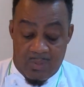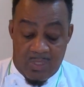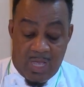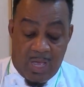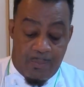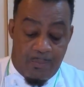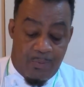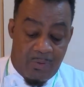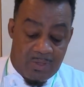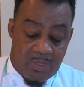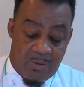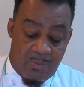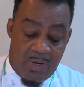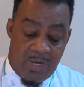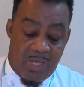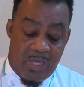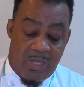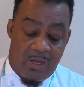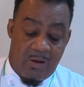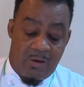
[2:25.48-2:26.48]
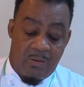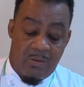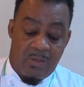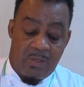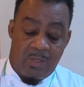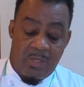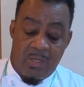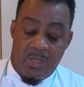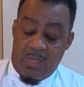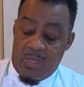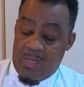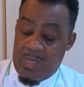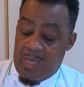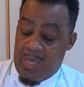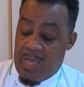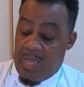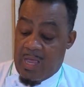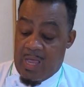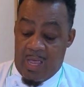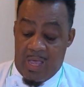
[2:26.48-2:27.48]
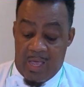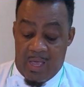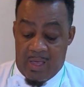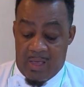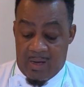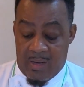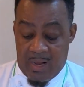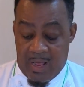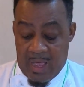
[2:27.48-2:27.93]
I put them in here and